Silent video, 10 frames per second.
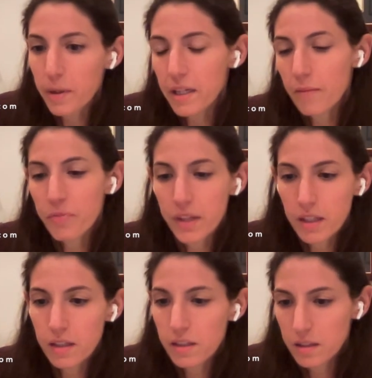but
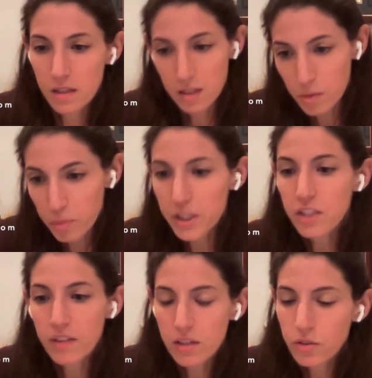this is a breach
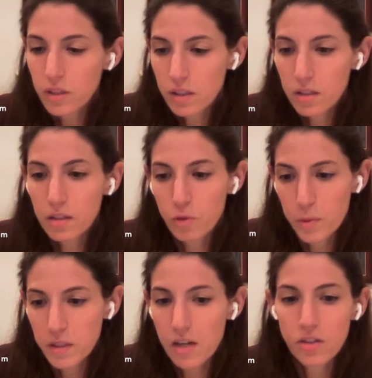of that duty to deliver
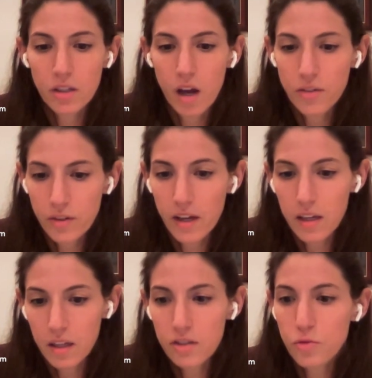possession under that
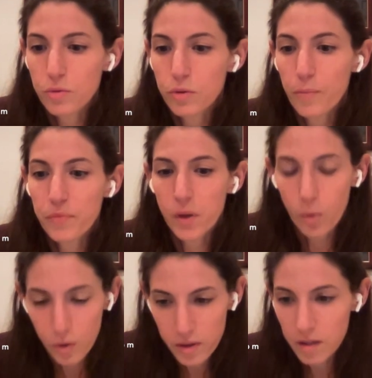English rule
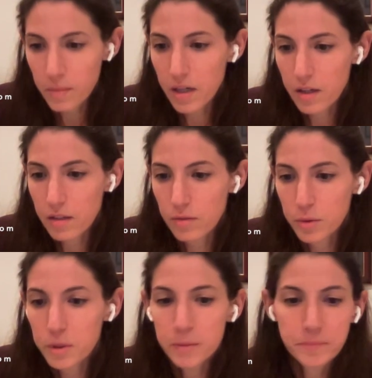or the American
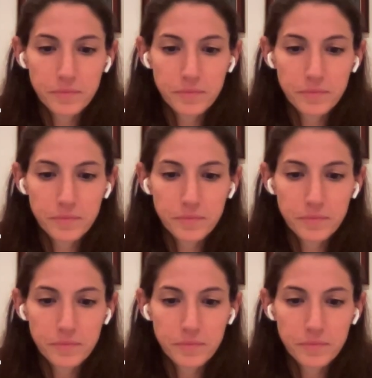rule.